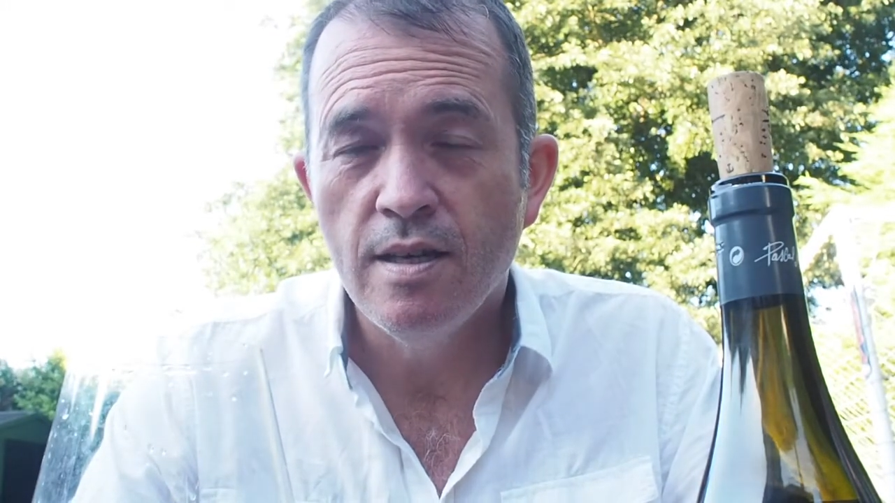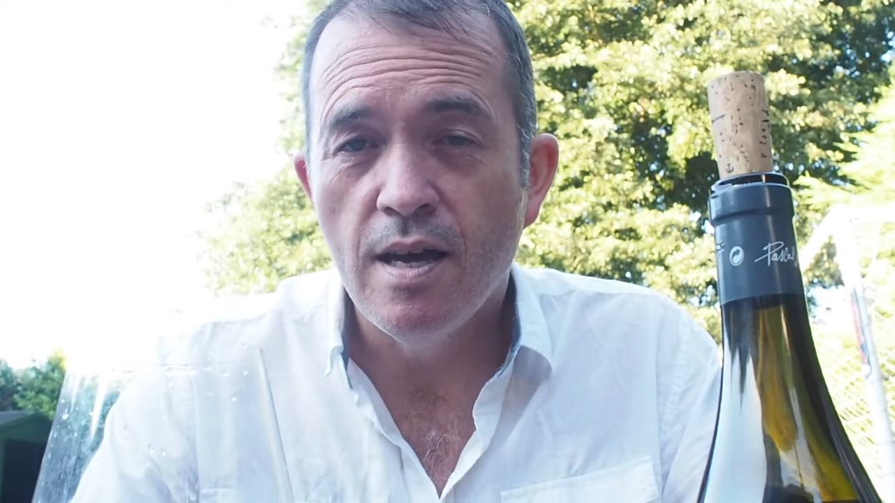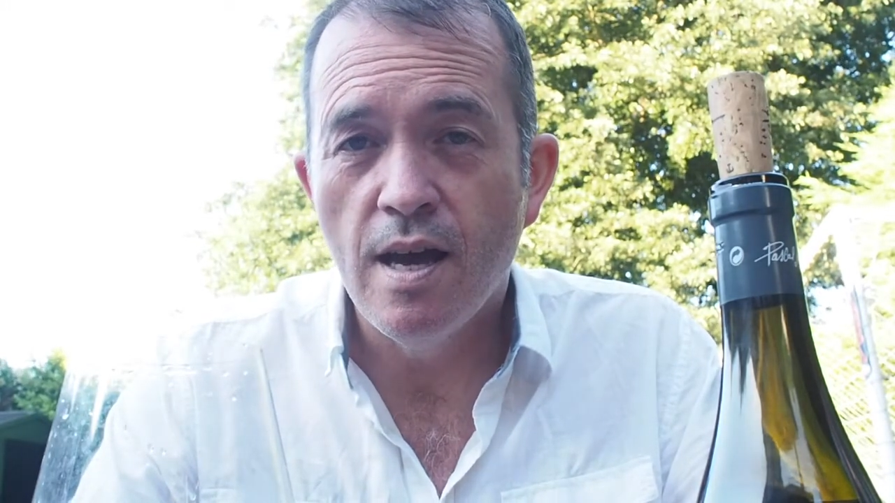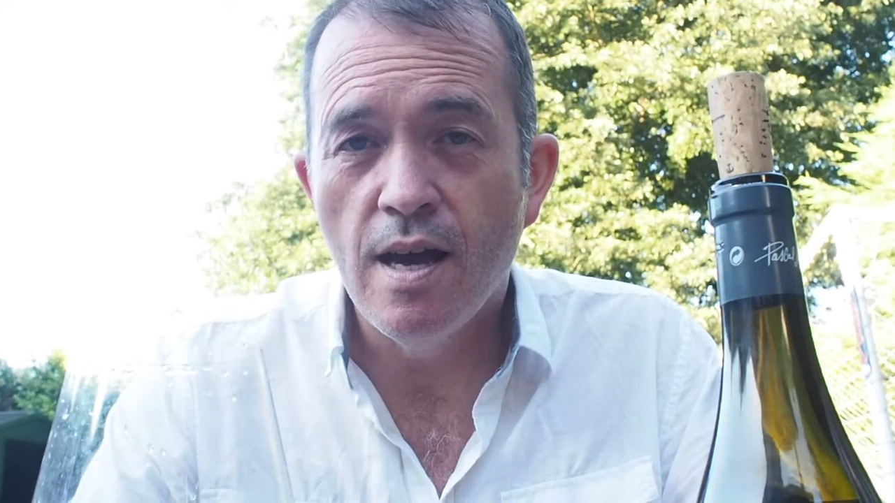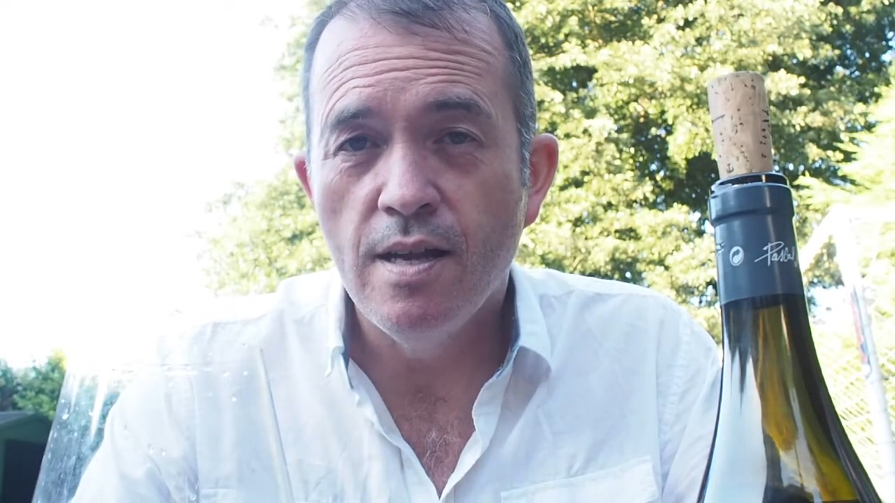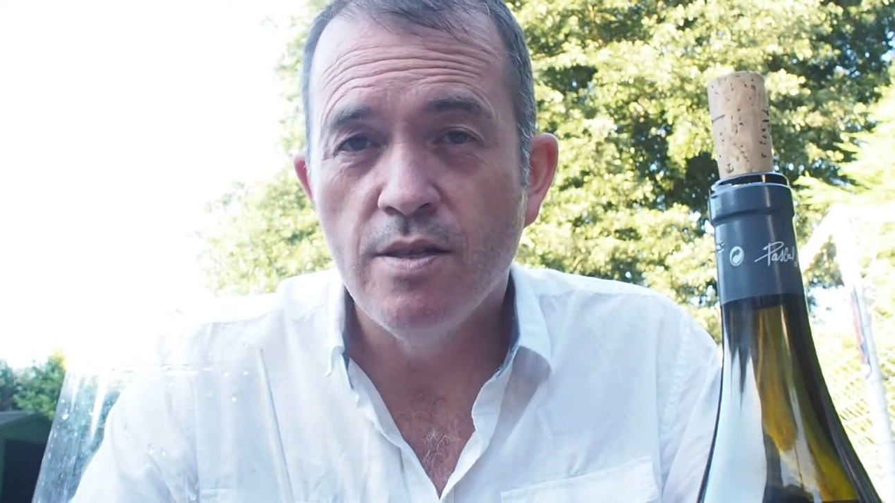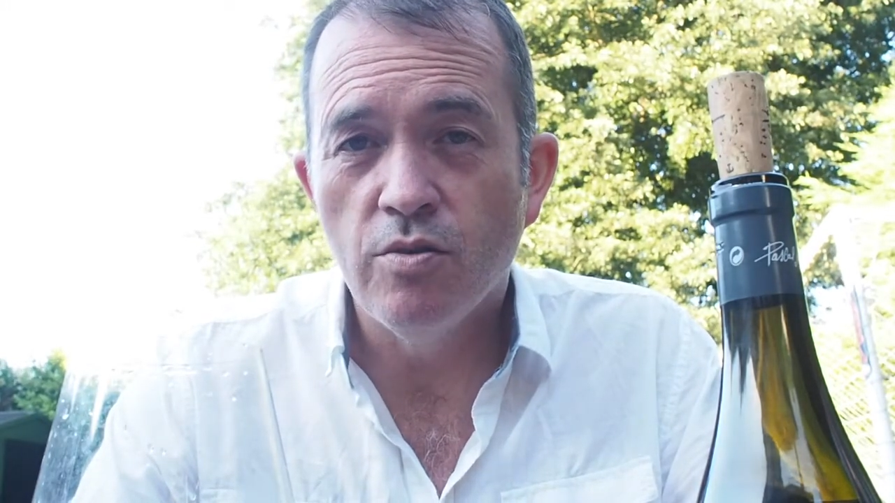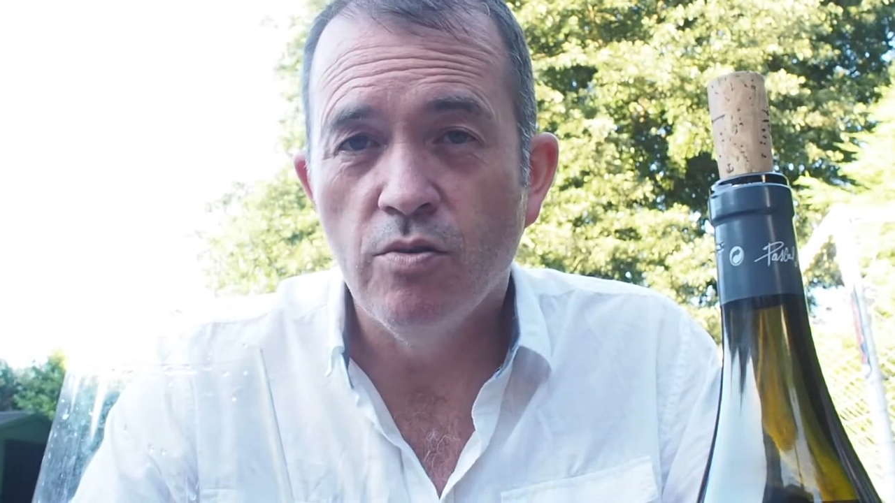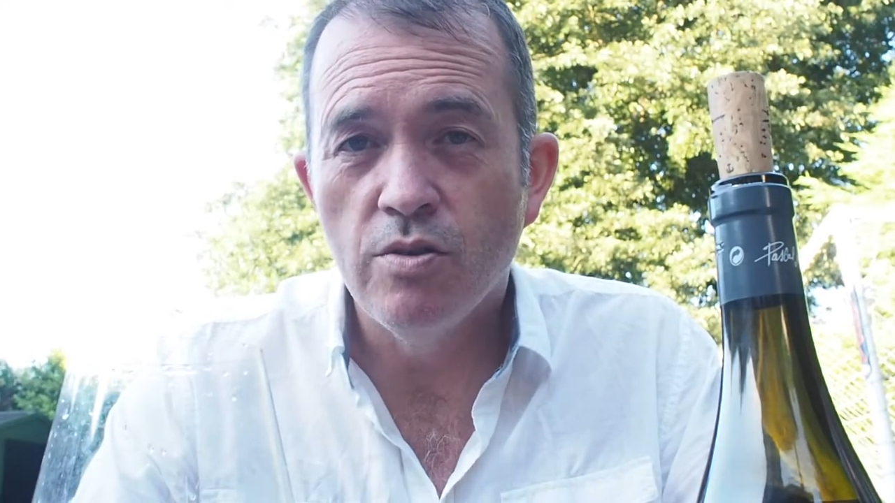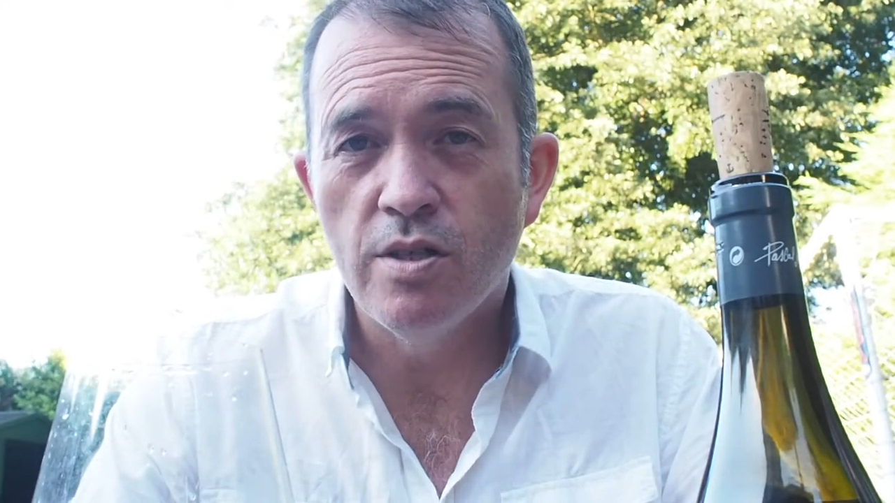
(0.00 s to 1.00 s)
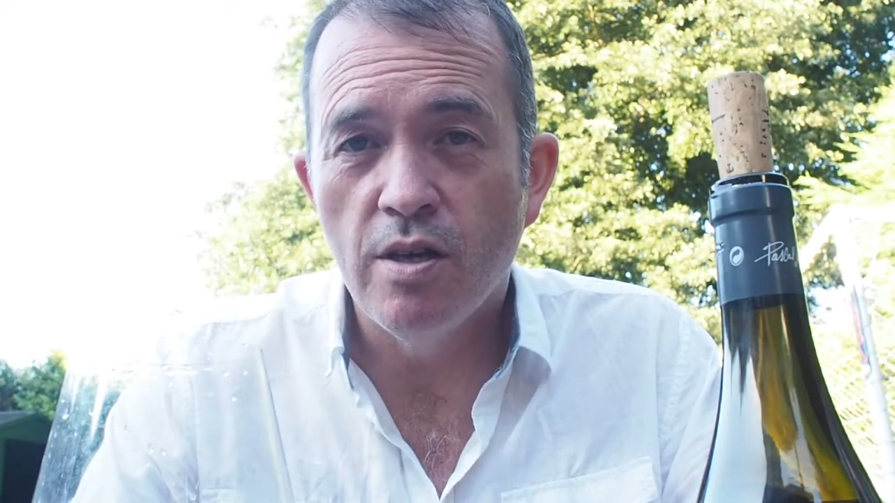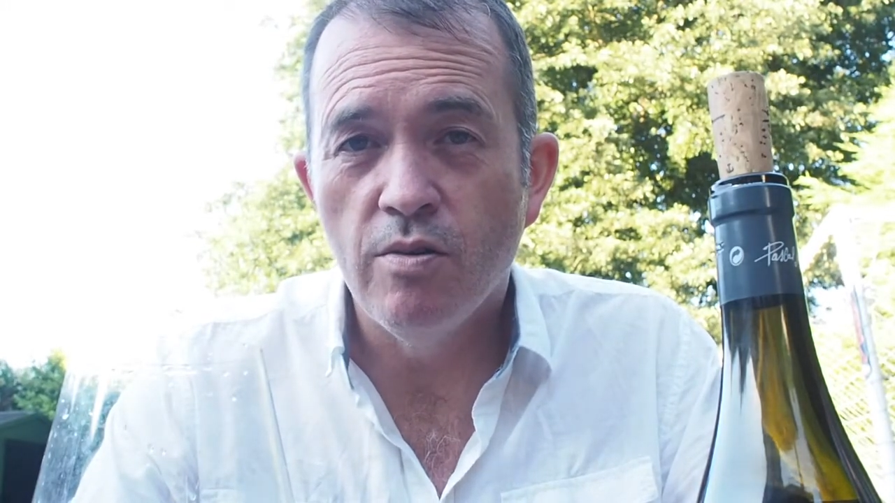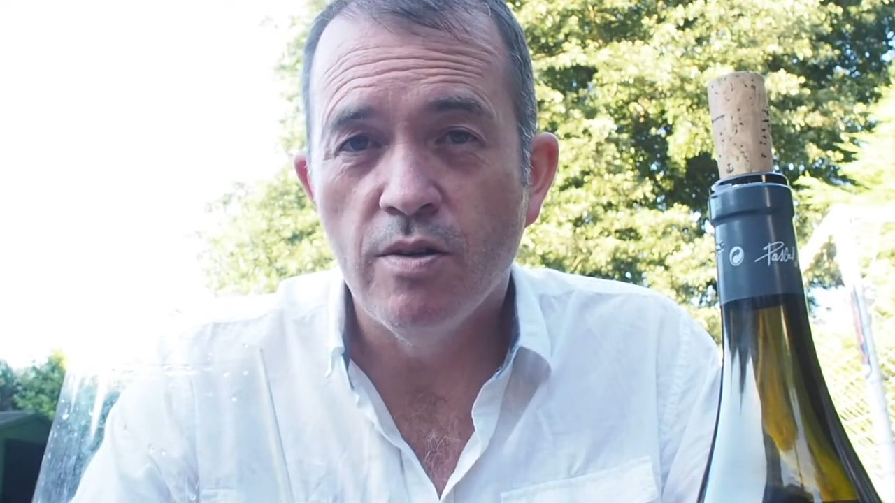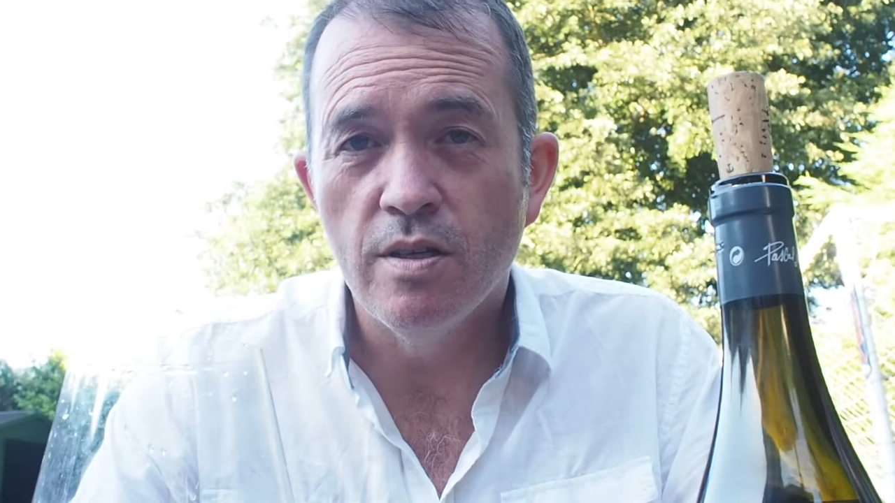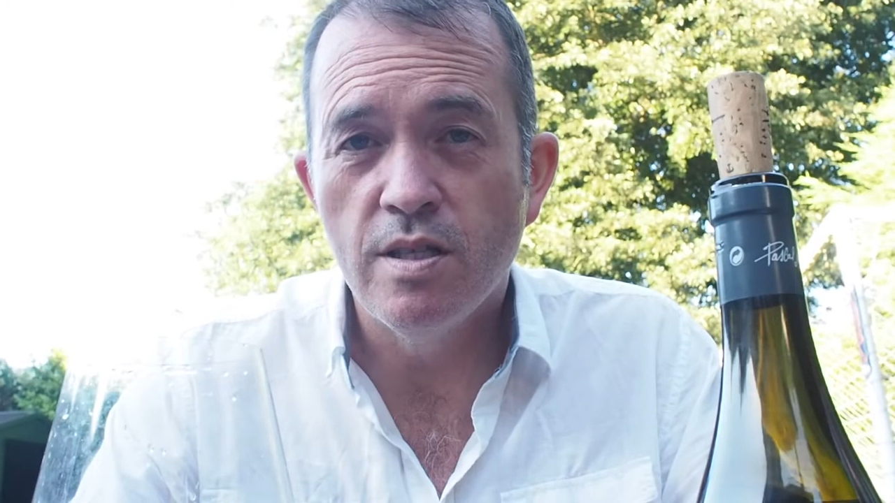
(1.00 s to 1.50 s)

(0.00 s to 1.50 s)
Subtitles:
and also there's